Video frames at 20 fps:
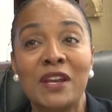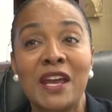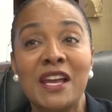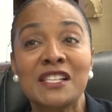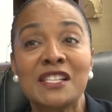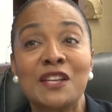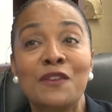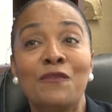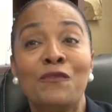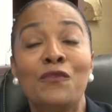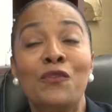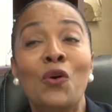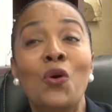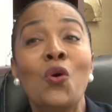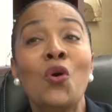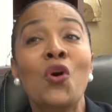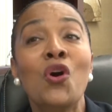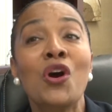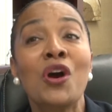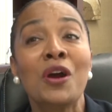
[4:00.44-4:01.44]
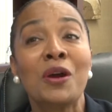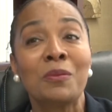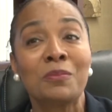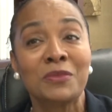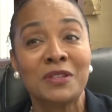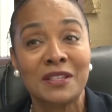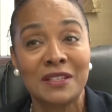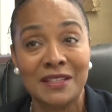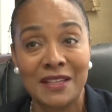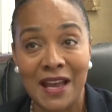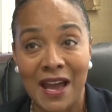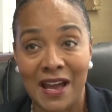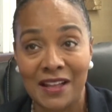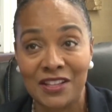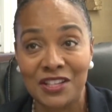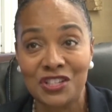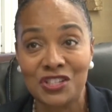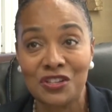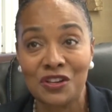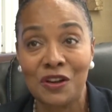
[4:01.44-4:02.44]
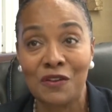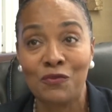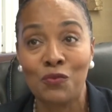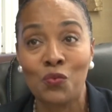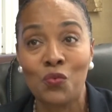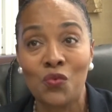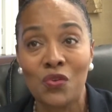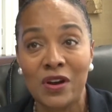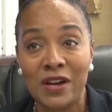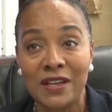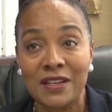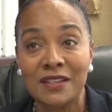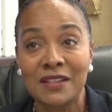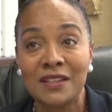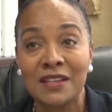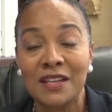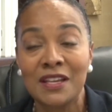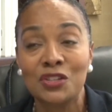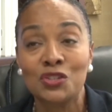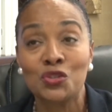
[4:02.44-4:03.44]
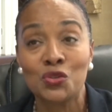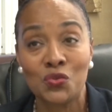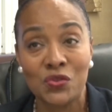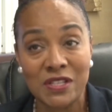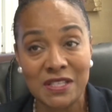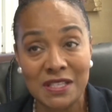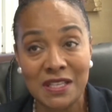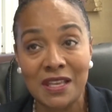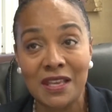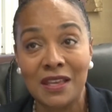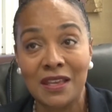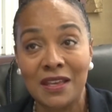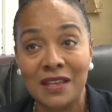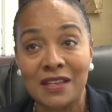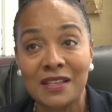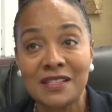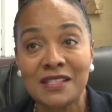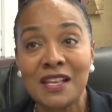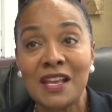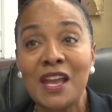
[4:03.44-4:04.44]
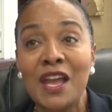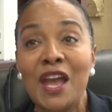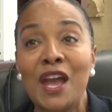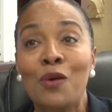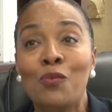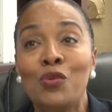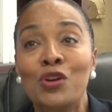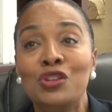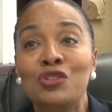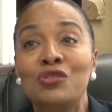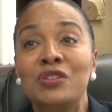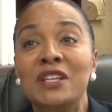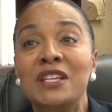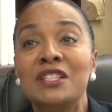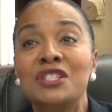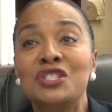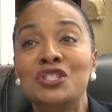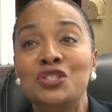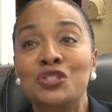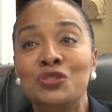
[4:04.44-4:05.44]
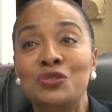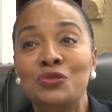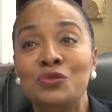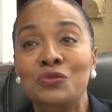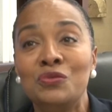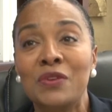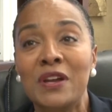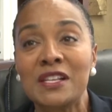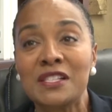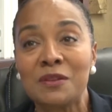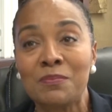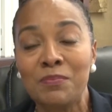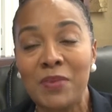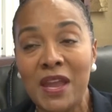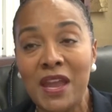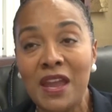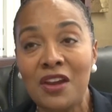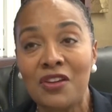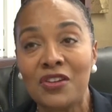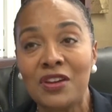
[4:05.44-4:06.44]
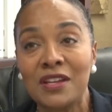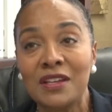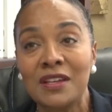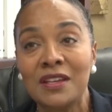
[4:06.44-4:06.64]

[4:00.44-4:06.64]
has informed knowledge of what truancy is and what you need to do as a parent.